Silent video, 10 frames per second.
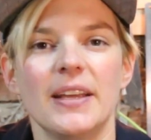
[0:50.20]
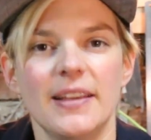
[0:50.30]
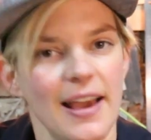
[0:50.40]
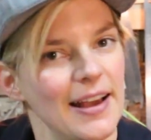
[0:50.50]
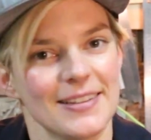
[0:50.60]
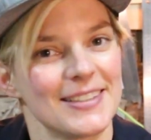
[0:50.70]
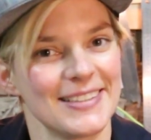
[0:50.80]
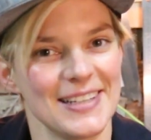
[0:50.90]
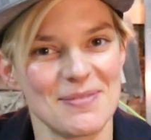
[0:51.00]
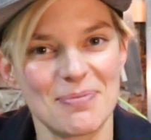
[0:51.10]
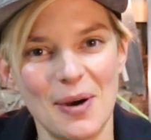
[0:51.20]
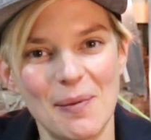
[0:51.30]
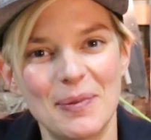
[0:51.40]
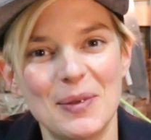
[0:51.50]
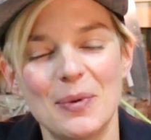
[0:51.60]
Yes, it
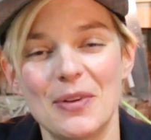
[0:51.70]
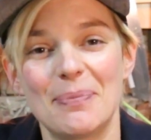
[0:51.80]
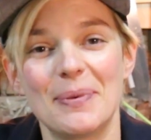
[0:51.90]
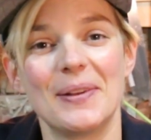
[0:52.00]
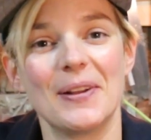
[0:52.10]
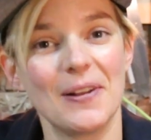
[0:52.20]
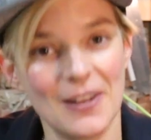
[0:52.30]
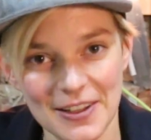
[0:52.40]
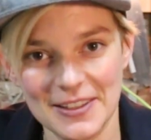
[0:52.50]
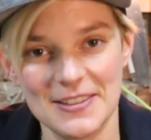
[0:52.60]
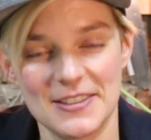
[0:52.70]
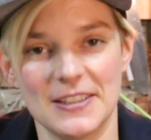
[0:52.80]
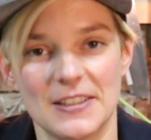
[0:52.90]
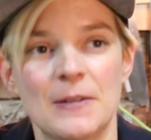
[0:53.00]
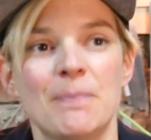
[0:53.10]
probably would have been a lot
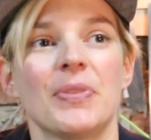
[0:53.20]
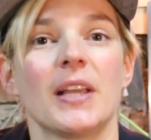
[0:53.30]
easier,